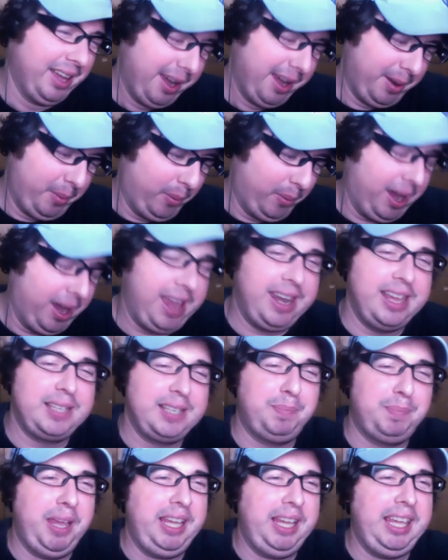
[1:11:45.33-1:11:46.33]
when is
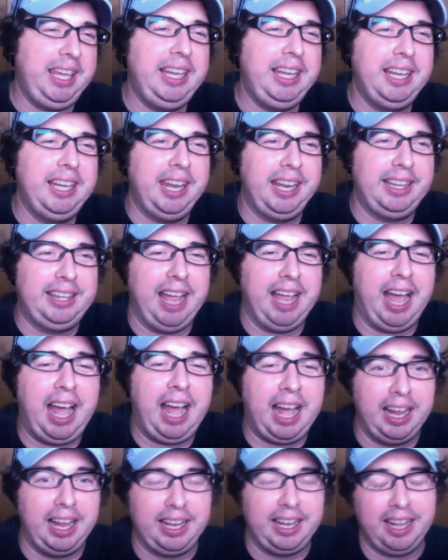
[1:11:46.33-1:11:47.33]
Big E gonna
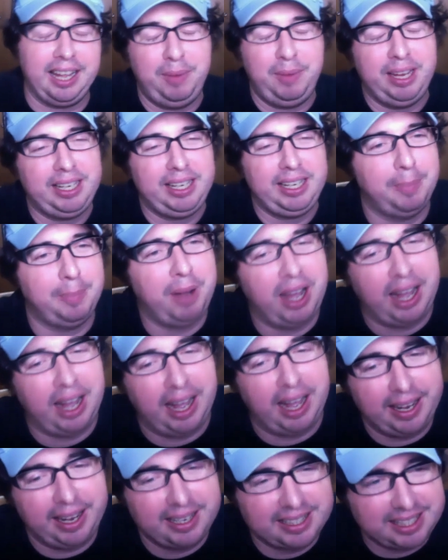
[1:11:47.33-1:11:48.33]
die? I mean, come
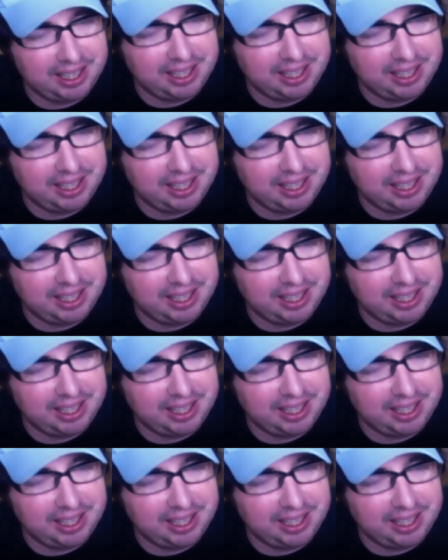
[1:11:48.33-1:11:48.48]
on. This is the